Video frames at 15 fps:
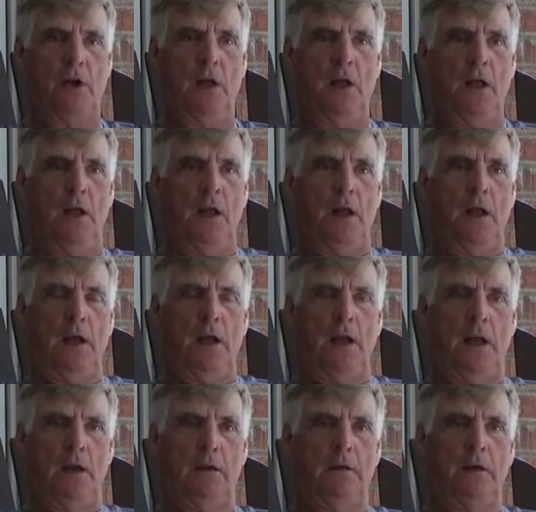Yeah.
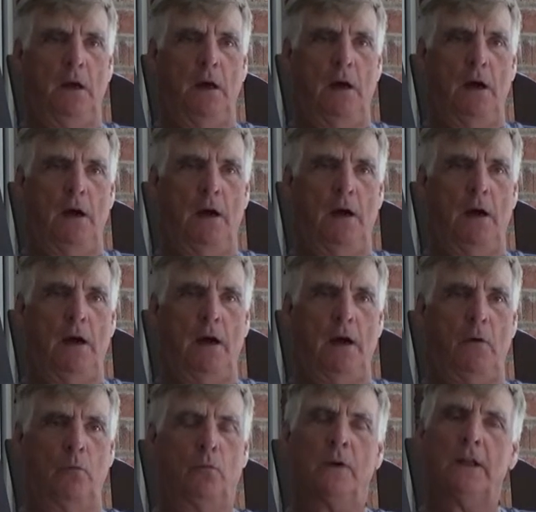And uh, I
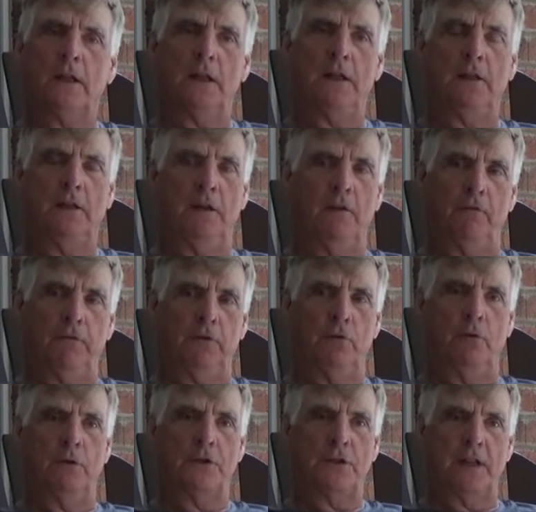really, the
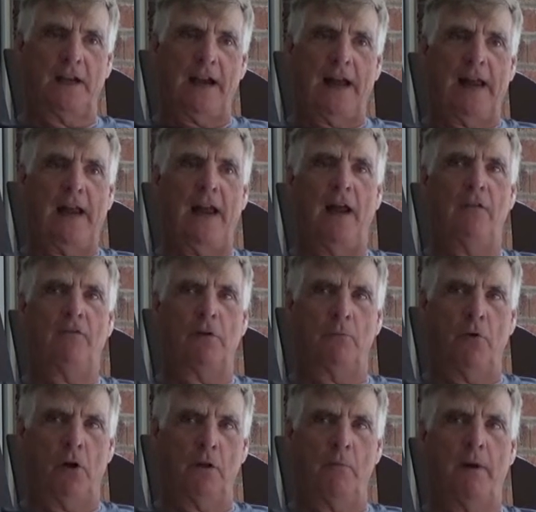influence that I had from
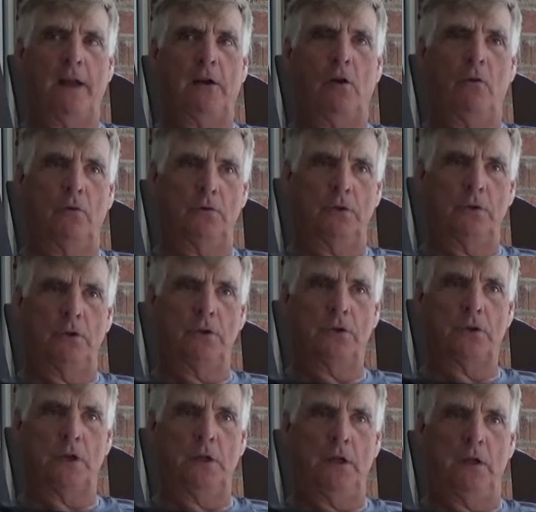all of my coaches
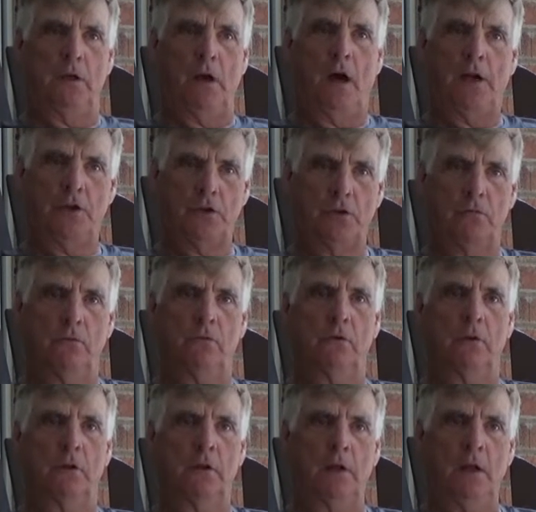in high
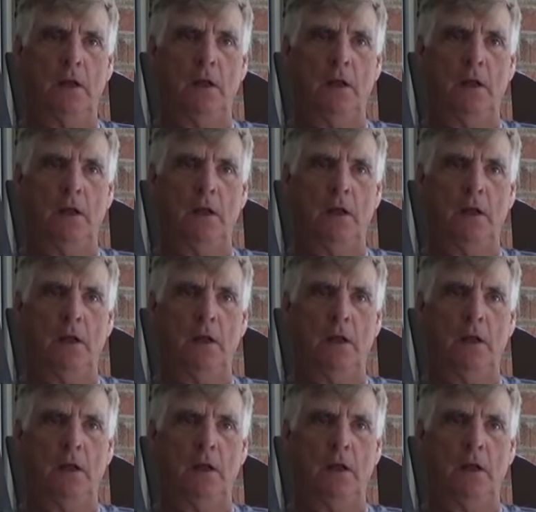school